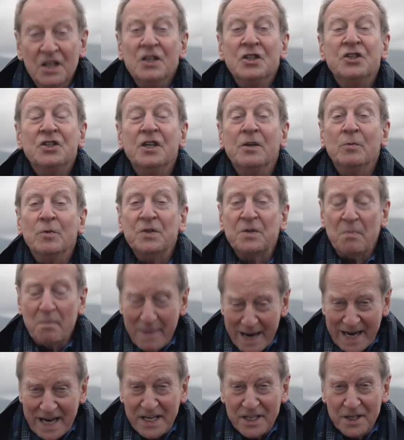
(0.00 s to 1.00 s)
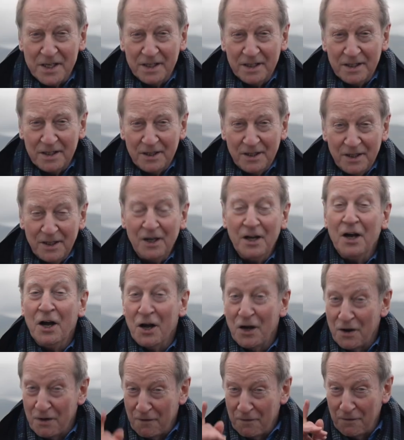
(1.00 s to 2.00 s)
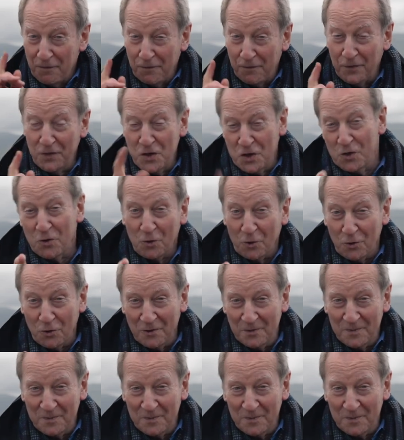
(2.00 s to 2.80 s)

She was made for you.